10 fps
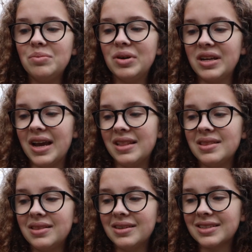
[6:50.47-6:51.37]
But yeah,
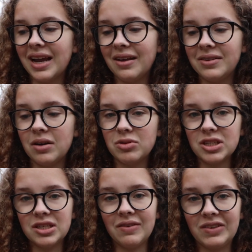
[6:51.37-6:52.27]
those calorie numbers
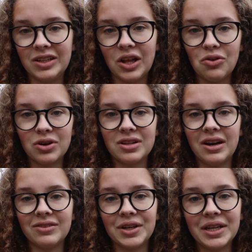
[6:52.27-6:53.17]
are definitely lower than
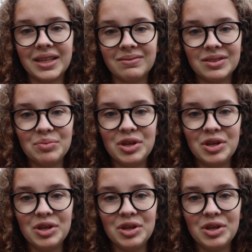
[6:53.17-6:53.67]
I would like them to